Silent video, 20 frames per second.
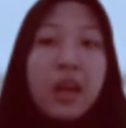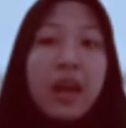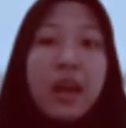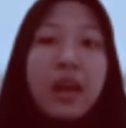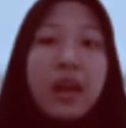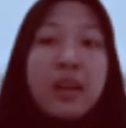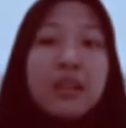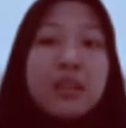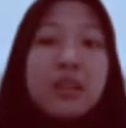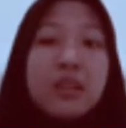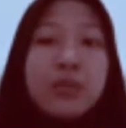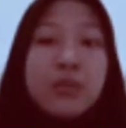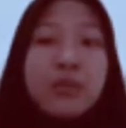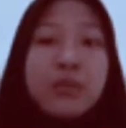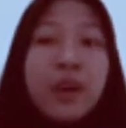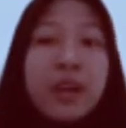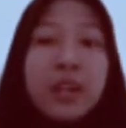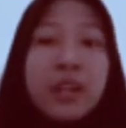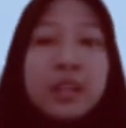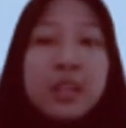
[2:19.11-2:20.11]
and
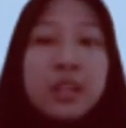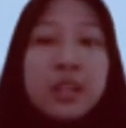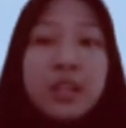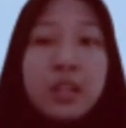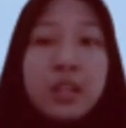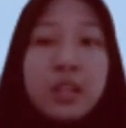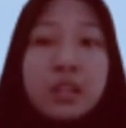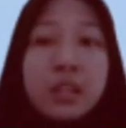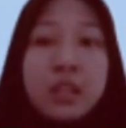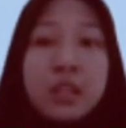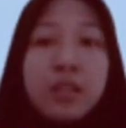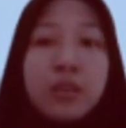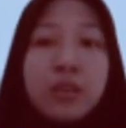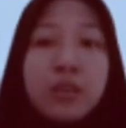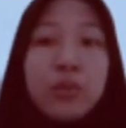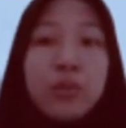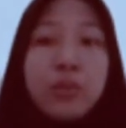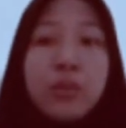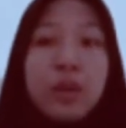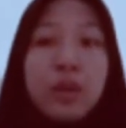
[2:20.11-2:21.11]
divide it
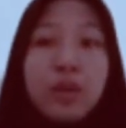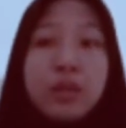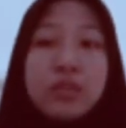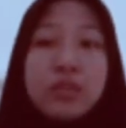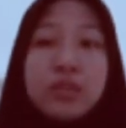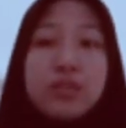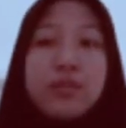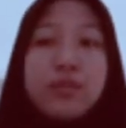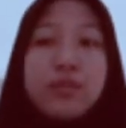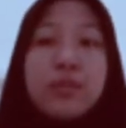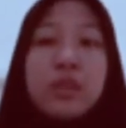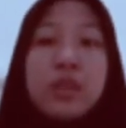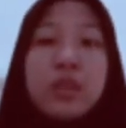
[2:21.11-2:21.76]
into parts.